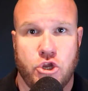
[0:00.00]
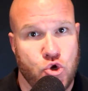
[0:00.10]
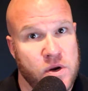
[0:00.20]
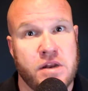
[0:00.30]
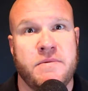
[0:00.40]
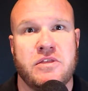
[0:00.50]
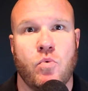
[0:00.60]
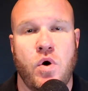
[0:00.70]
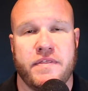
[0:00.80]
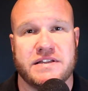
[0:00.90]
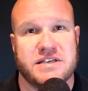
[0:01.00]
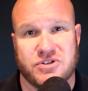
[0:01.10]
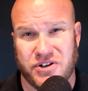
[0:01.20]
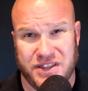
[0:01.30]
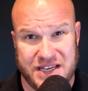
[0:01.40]
And you need to be the one
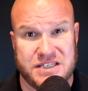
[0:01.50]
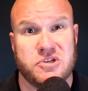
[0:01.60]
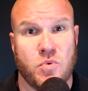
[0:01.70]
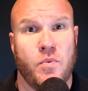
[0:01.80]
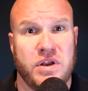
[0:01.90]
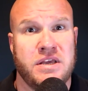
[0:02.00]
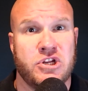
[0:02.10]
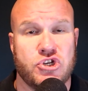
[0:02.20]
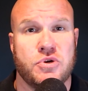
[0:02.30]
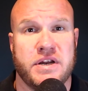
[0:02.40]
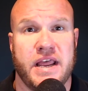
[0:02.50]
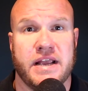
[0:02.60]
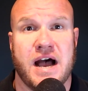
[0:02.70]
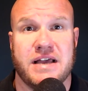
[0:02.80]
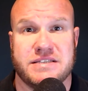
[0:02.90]
that says, look, this is what we need to do
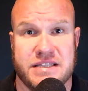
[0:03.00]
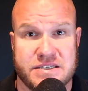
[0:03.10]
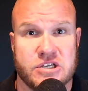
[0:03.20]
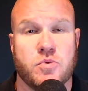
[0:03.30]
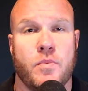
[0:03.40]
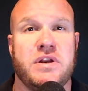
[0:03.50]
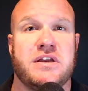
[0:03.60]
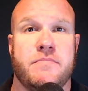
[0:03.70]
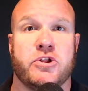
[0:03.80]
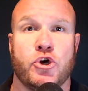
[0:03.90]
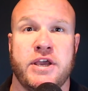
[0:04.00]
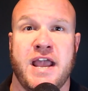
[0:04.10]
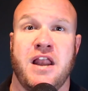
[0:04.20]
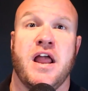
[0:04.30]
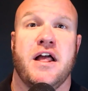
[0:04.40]
today, guys. This is what we need to be
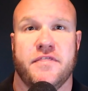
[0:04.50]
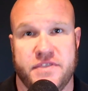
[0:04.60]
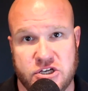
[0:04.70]
looking at.